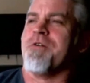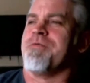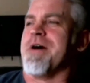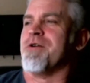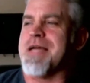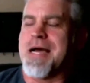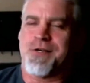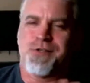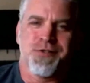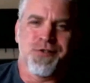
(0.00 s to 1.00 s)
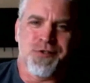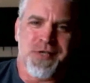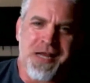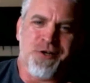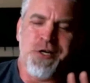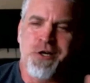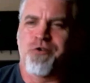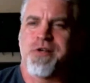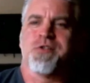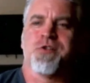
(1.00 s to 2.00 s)
you know, phytotoxins and
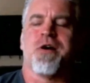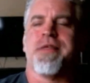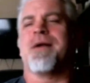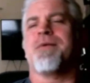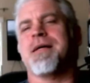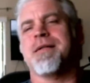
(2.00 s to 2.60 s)
anti-nutrients and all that.